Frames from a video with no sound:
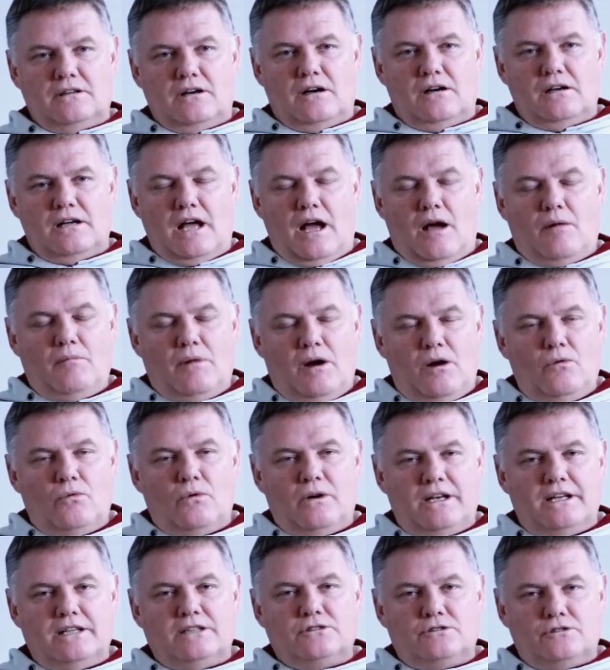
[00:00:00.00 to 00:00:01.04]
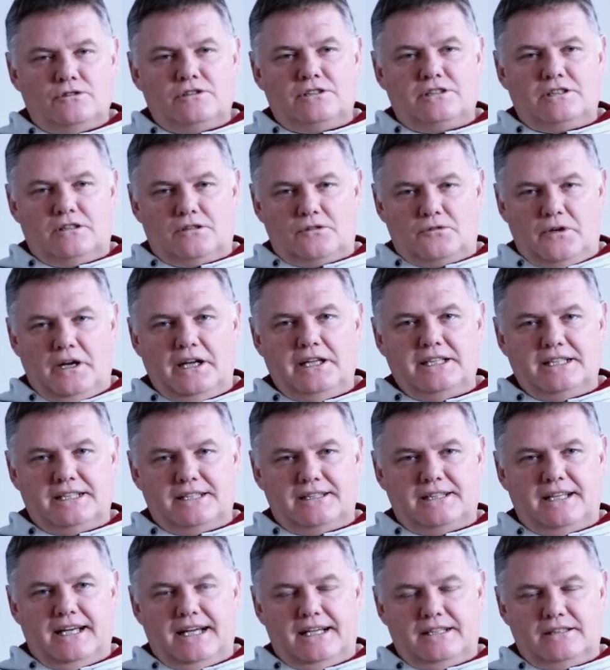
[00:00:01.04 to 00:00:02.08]
Am I willing to surrender
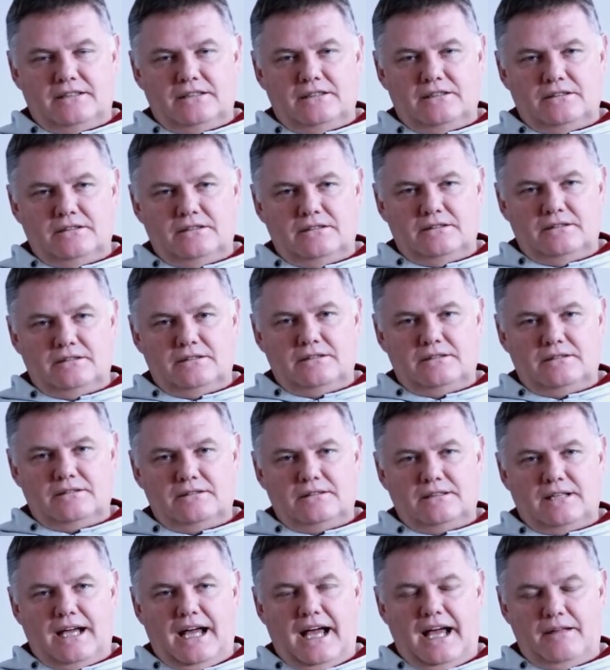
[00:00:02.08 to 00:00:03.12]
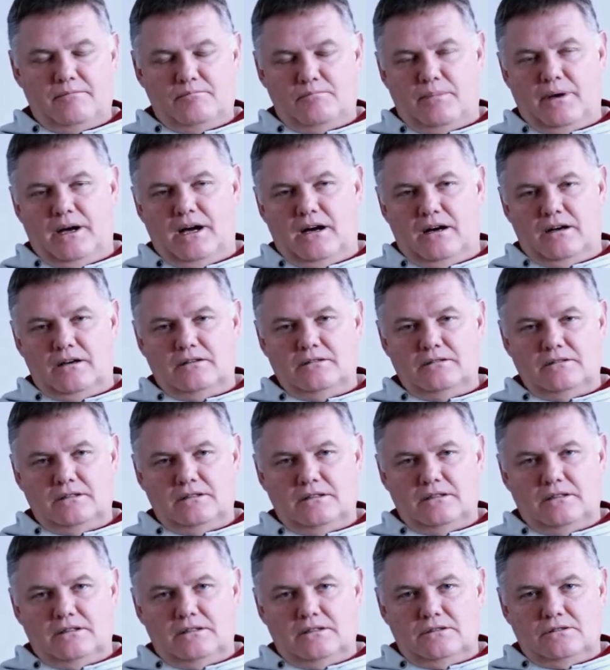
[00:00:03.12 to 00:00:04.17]
that and bow
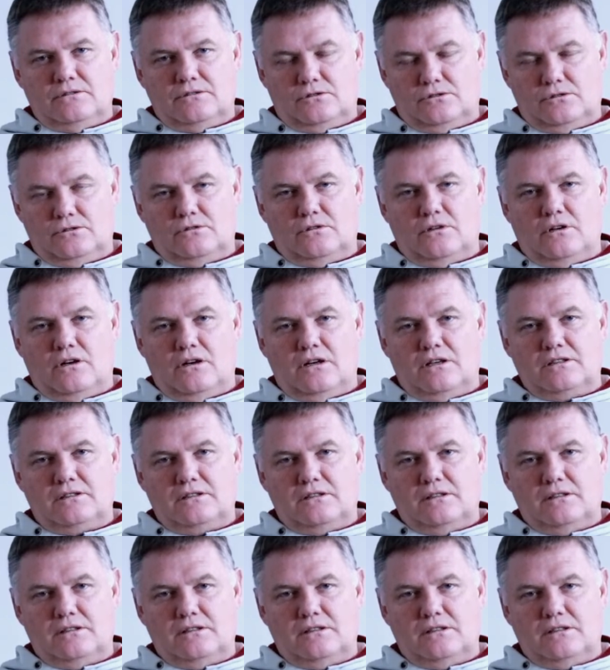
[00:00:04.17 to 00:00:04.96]
to God?